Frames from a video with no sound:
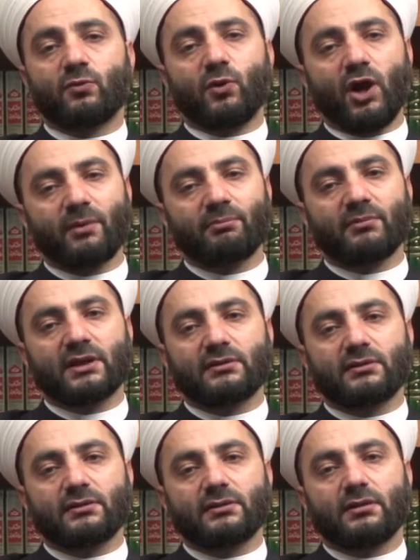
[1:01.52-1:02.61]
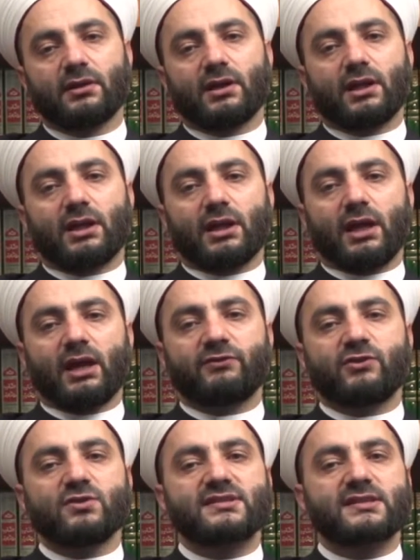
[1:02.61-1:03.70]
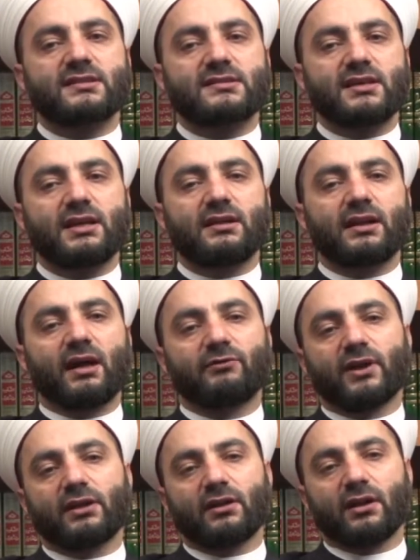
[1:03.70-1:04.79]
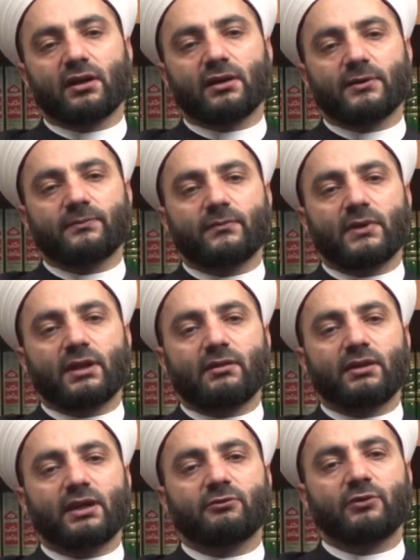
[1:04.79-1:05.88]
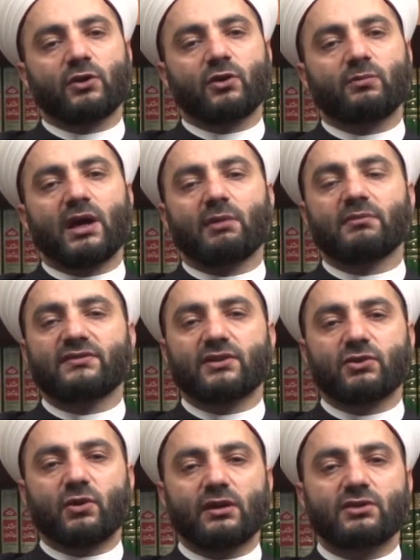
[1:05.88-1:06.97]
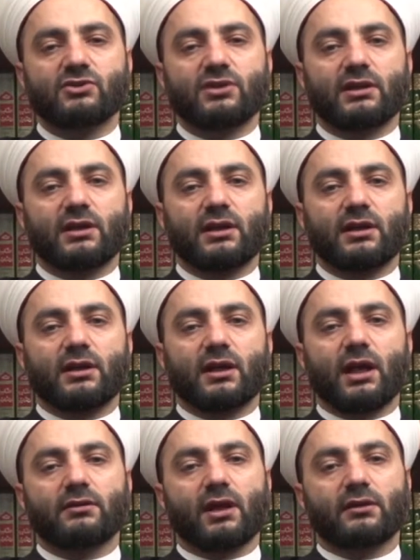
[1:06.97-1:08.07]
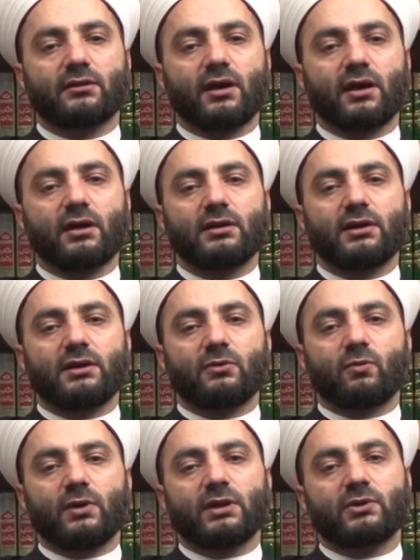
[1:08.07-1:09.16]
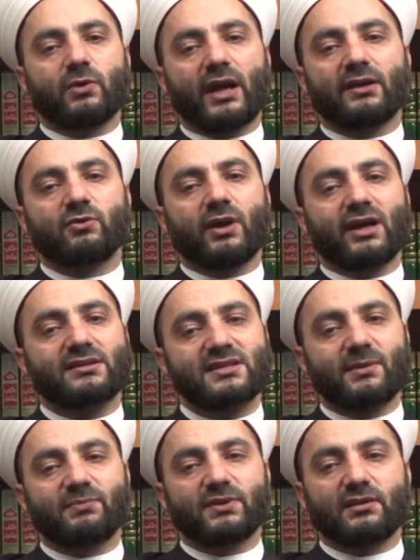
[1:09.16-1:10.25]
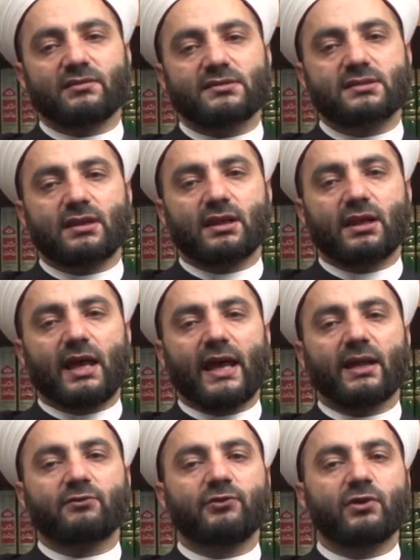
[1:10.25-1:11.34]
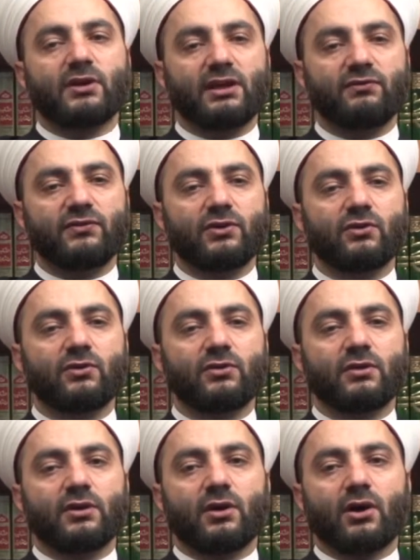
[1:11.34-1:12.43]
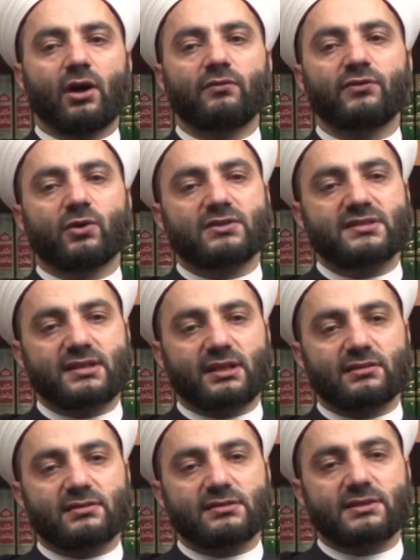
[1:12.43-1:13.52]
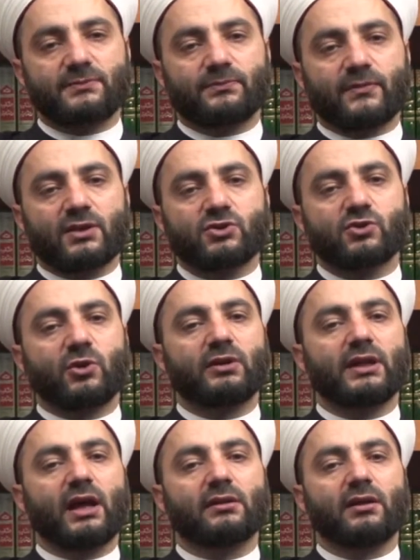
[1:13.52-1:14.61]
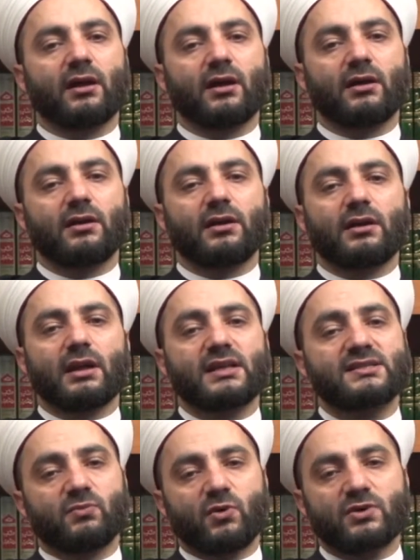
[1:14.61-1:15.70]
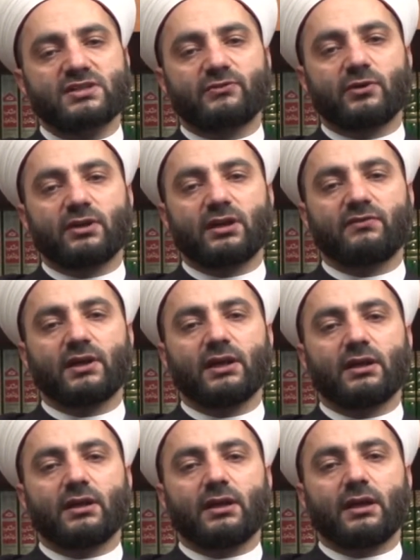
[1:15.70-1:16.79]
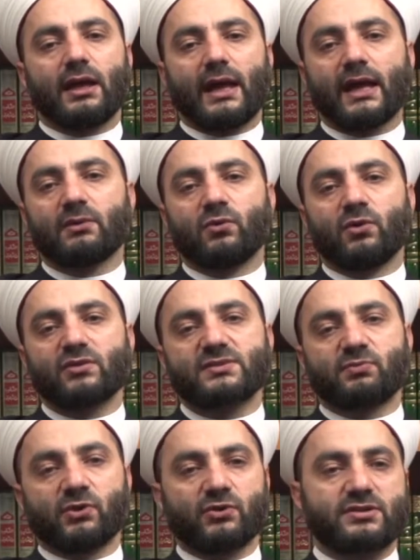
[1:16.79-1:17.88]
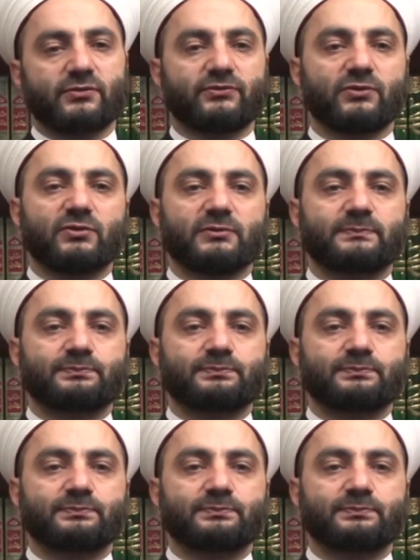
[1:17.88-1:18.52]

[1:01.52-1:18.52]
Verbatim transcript: Muhammad, if you sincerely love Allah, then follow my methodology, and Allah will grant you acceptance and forgive you of your sins. Surely Allah is most forgiving and most merciful.